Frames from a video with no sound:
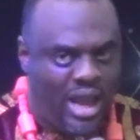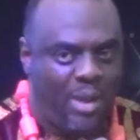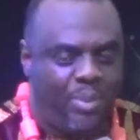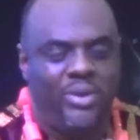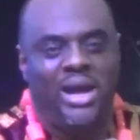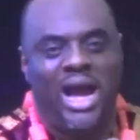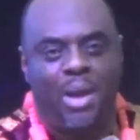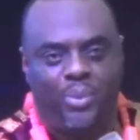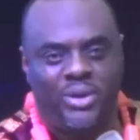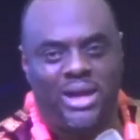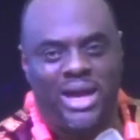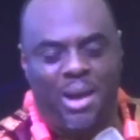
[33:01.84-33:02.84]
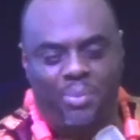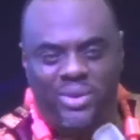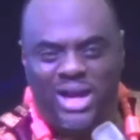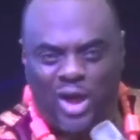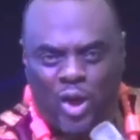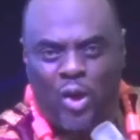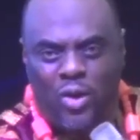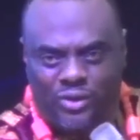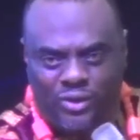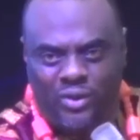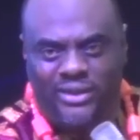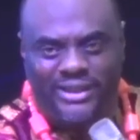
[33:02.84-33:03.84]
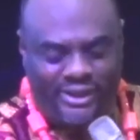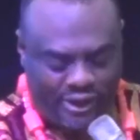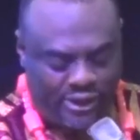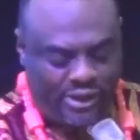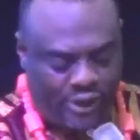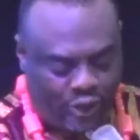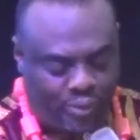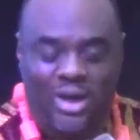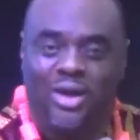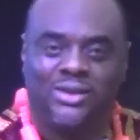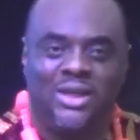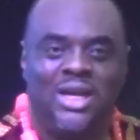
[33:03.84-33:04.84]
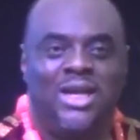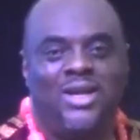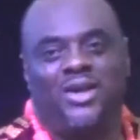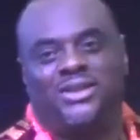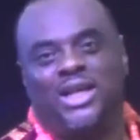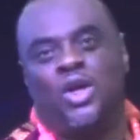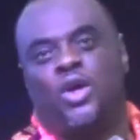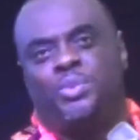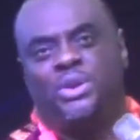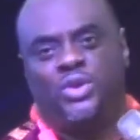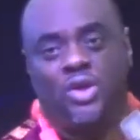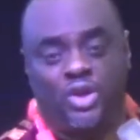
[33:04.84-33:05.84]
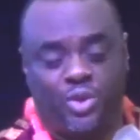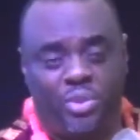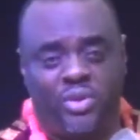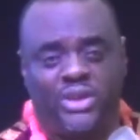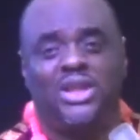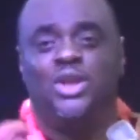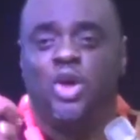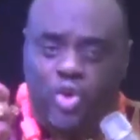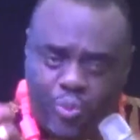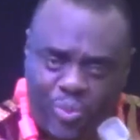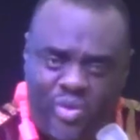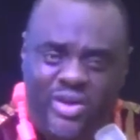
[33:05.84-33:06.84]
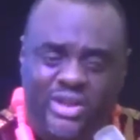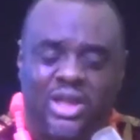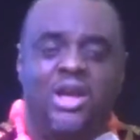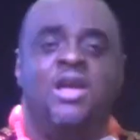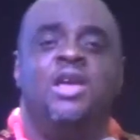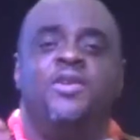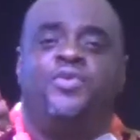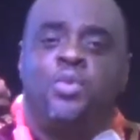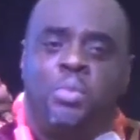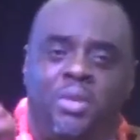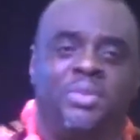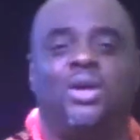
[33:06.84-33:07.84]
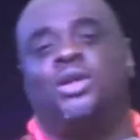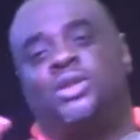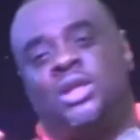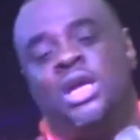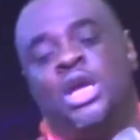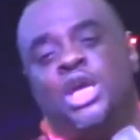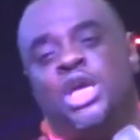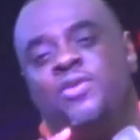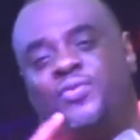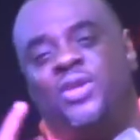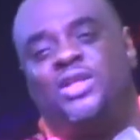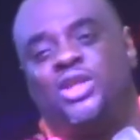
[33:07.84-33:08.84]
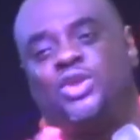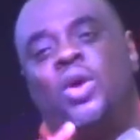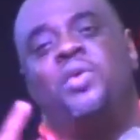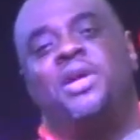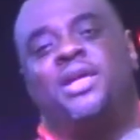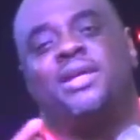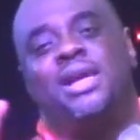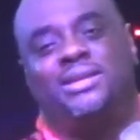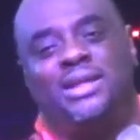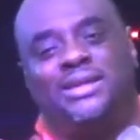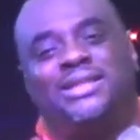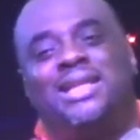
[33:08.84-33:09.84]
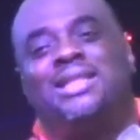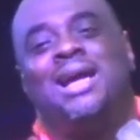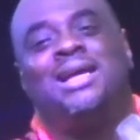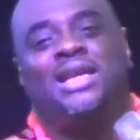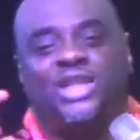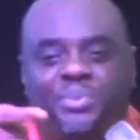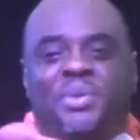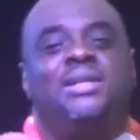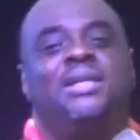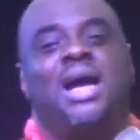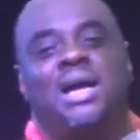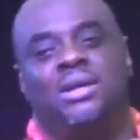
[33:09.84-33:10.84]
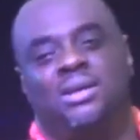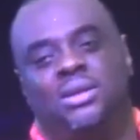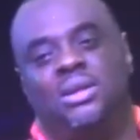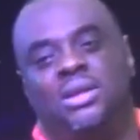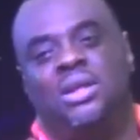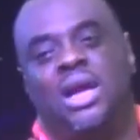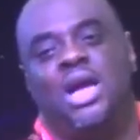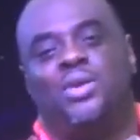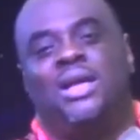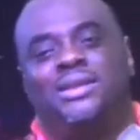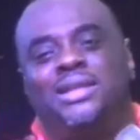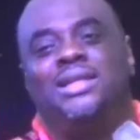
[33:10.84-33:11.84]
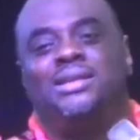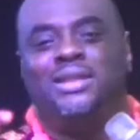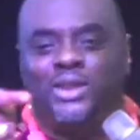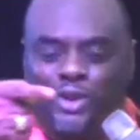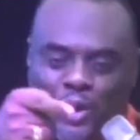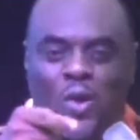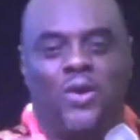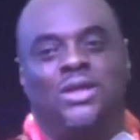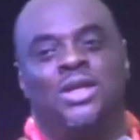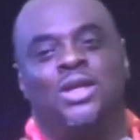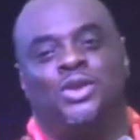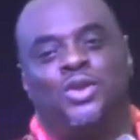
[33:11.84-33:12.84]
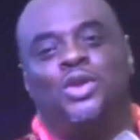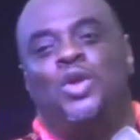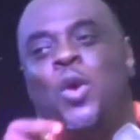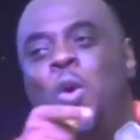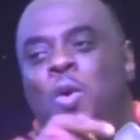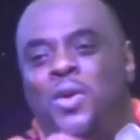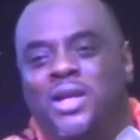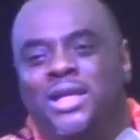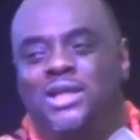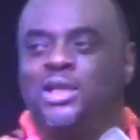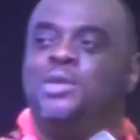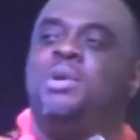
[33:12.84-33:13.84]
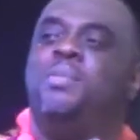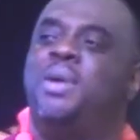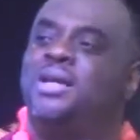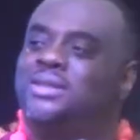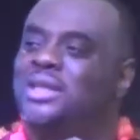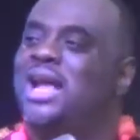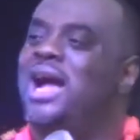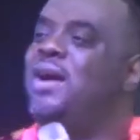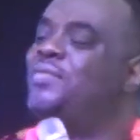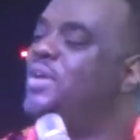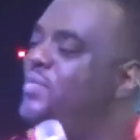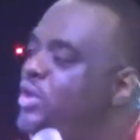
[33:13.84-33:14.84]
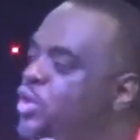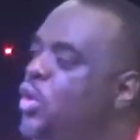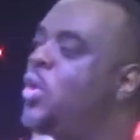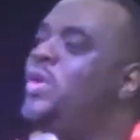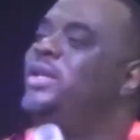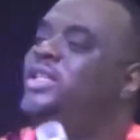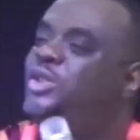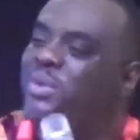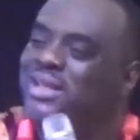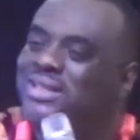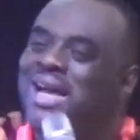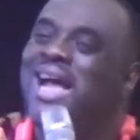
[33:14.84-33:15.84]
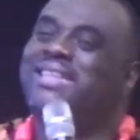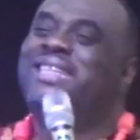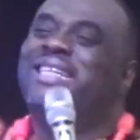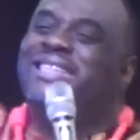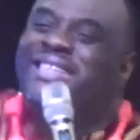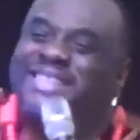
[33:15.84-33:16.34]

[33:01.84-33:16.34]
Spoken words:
I put a clause to this issue because don't say God speak to your spirit. Your spirit, because if it is not recreated, Satan can speak there. And you can think it is God. So remember he said, I have given you the Holy Spirit as a